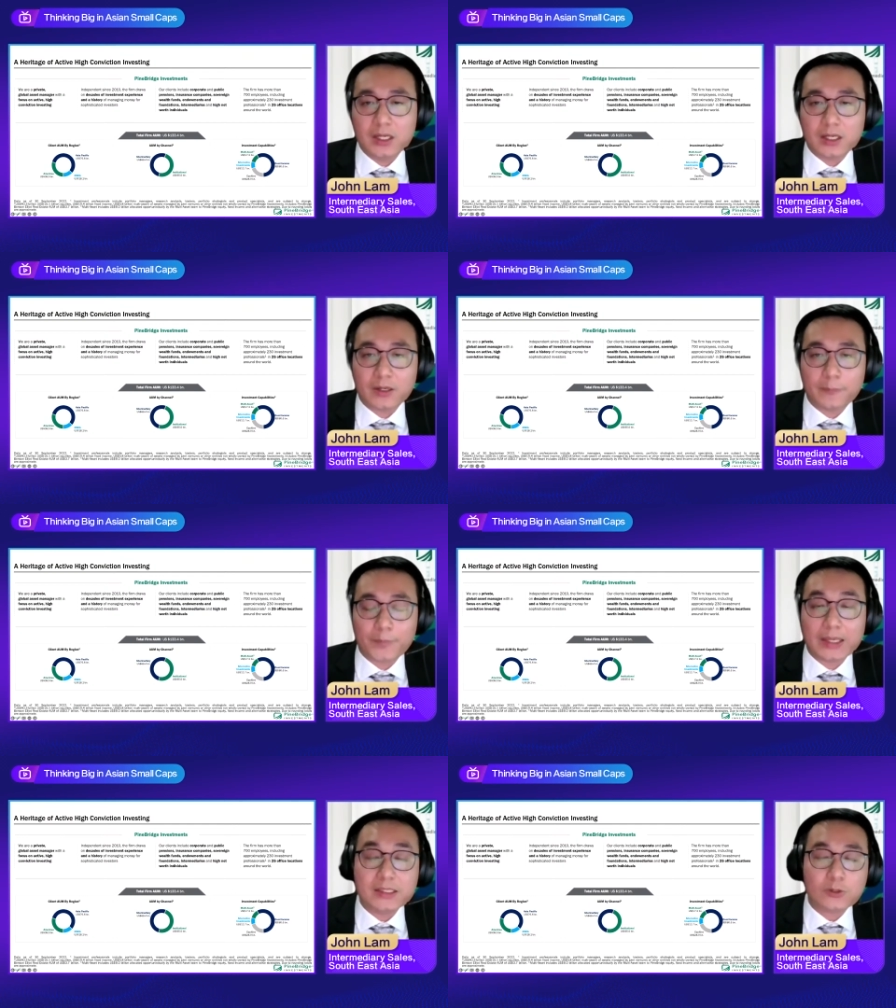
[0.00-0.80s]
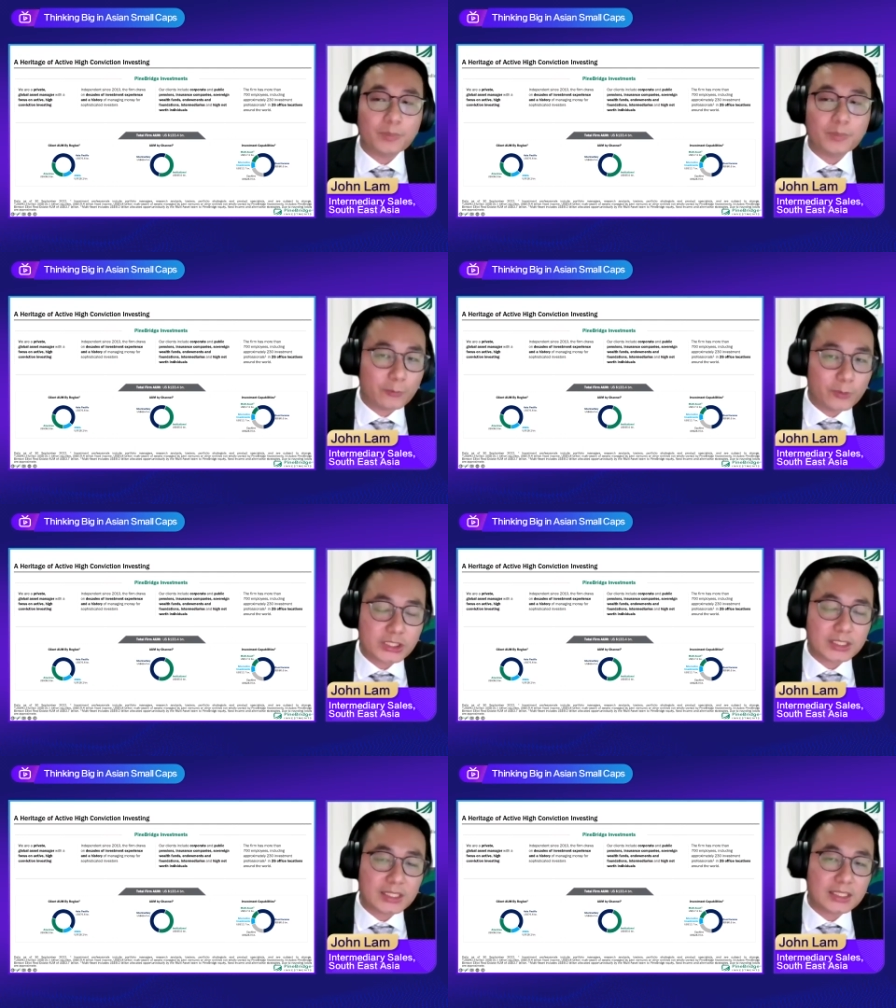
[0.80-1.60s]
And it's owned by
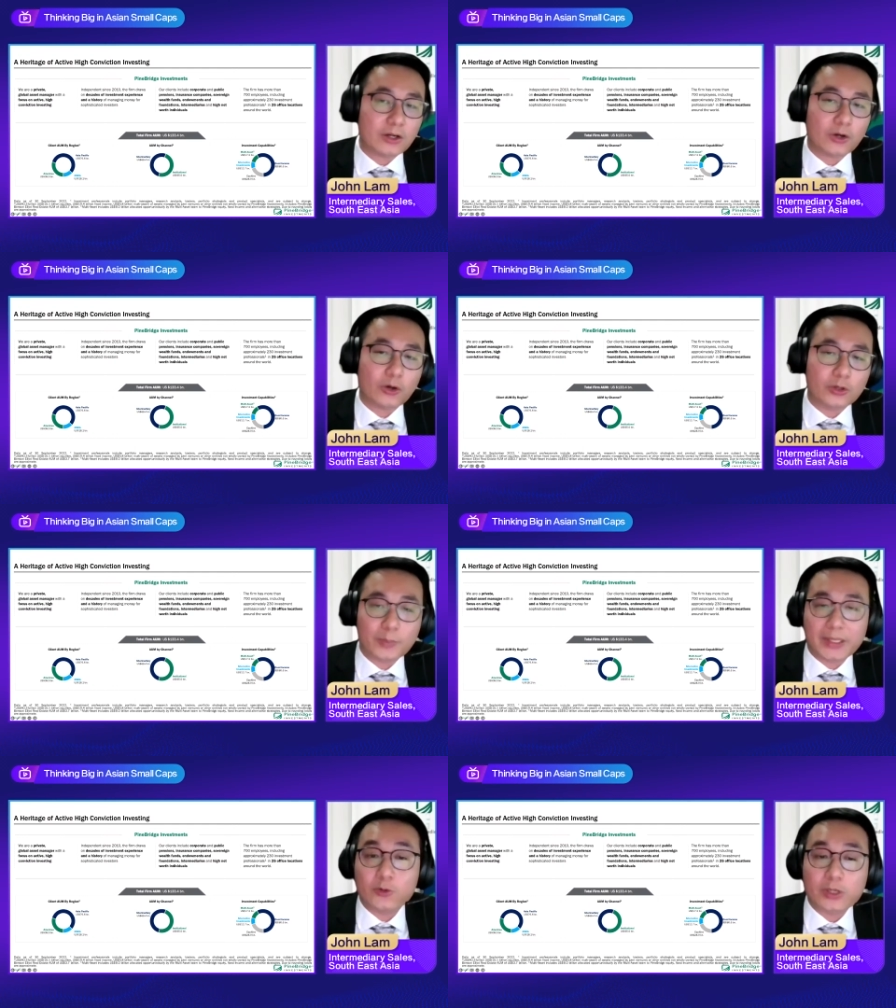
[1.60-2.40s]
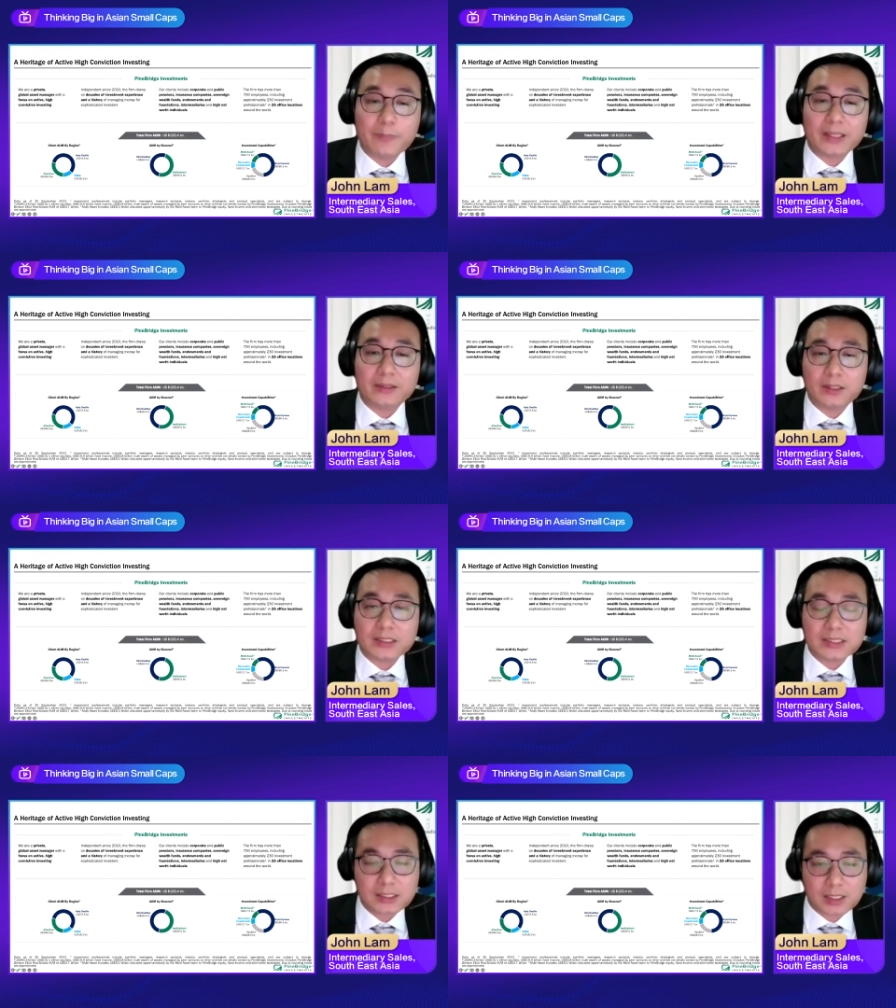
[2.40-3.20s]
Richard Lee, or you may know him better as
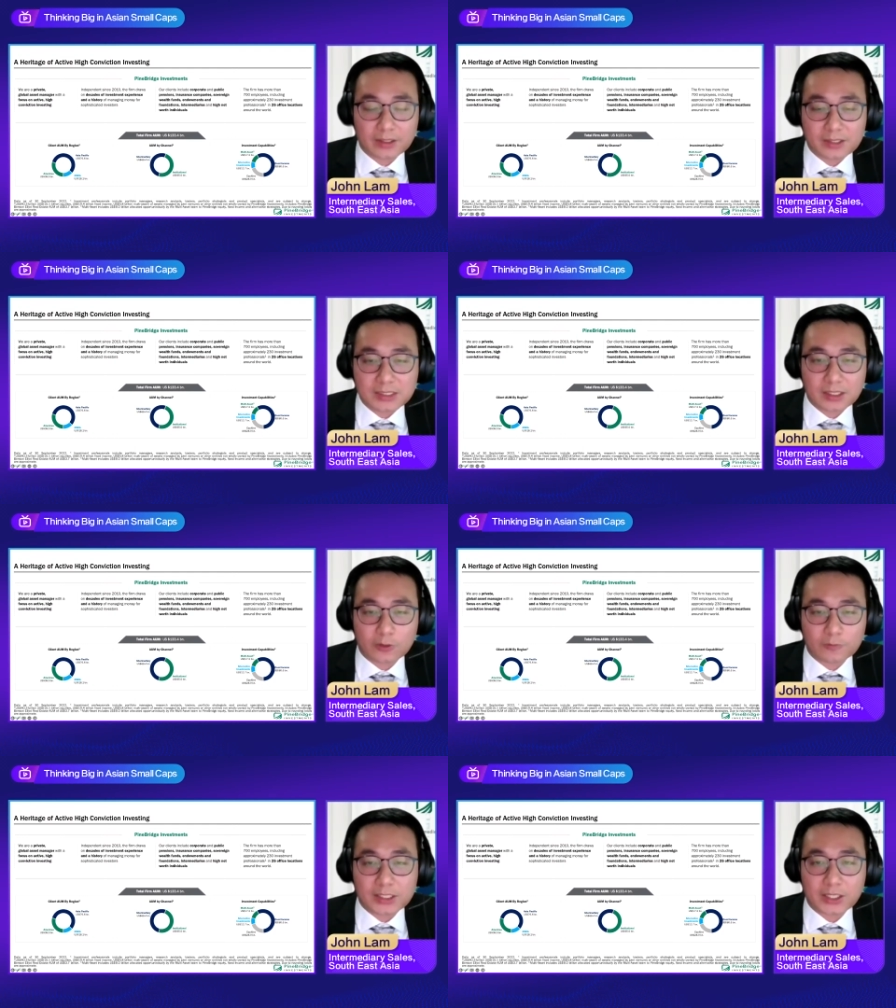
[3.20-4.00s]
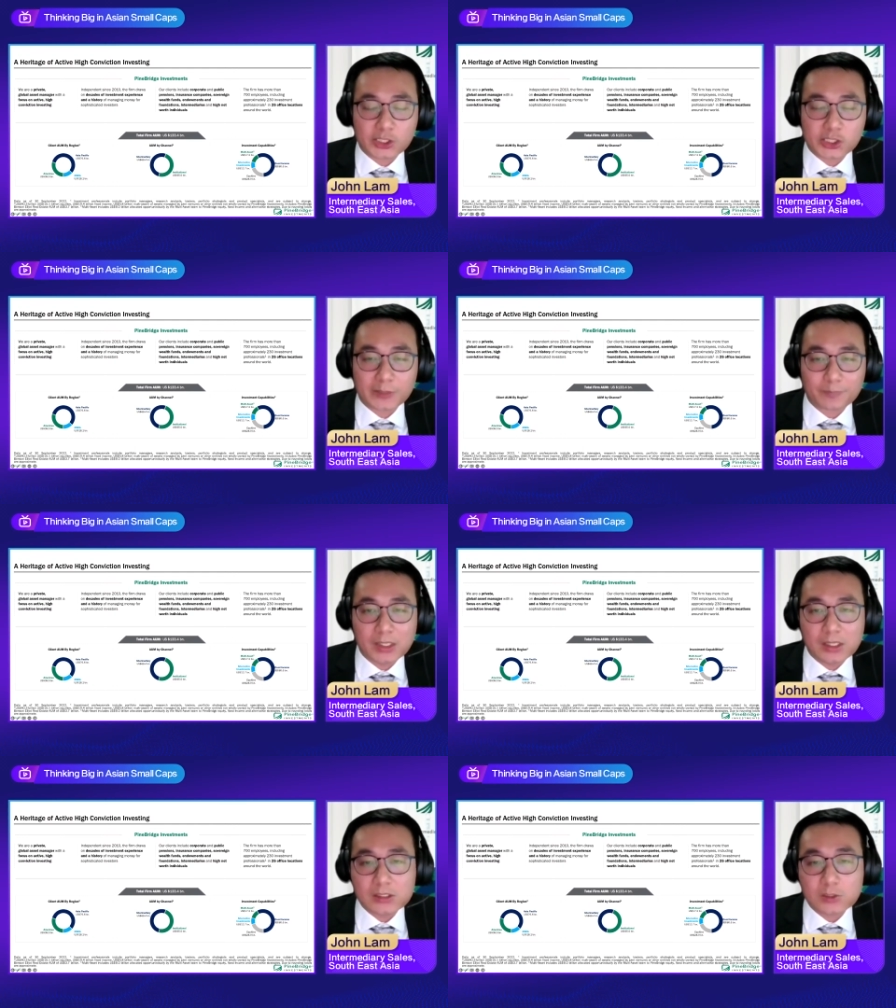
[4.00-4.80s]
the younger son of Lee Ka-shing.
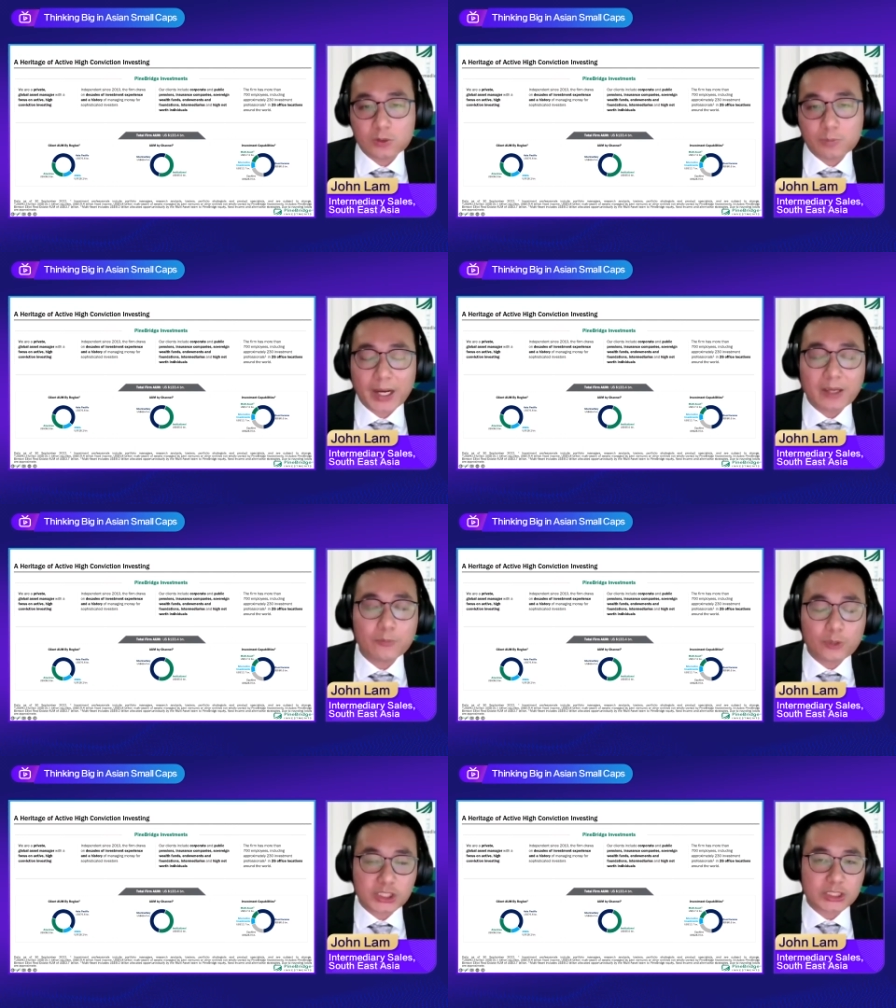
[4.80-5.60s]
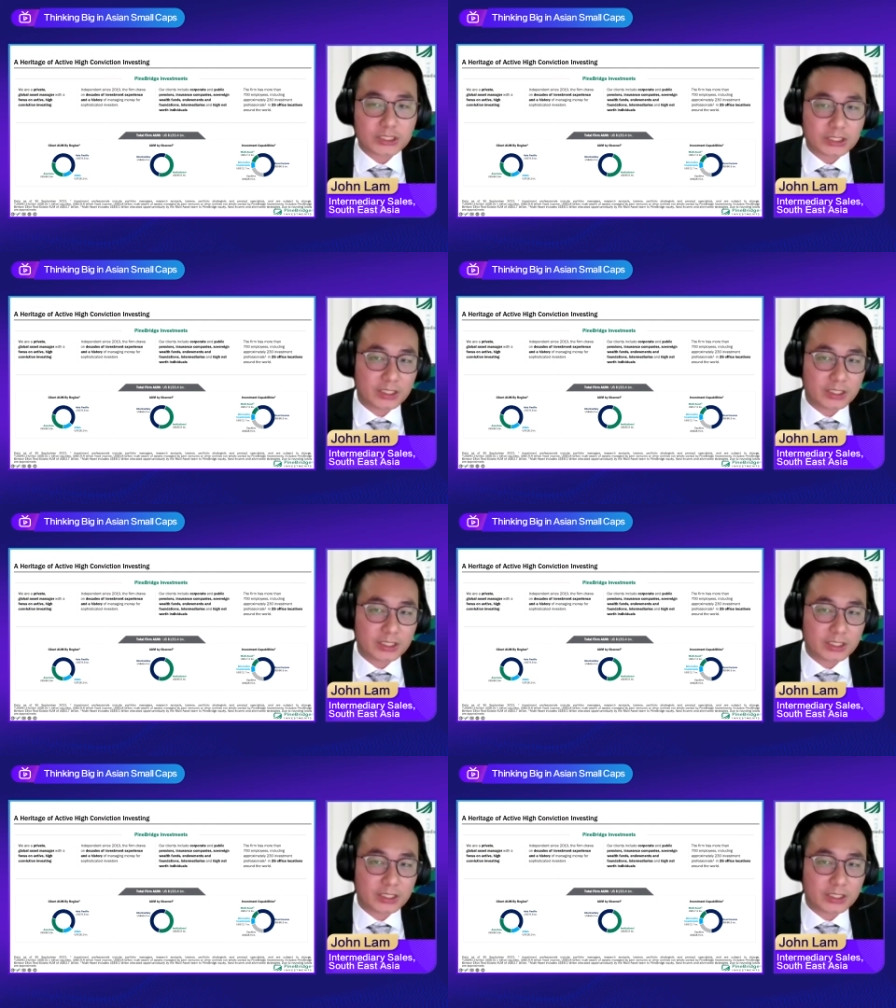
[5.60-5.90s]
So PineBridge,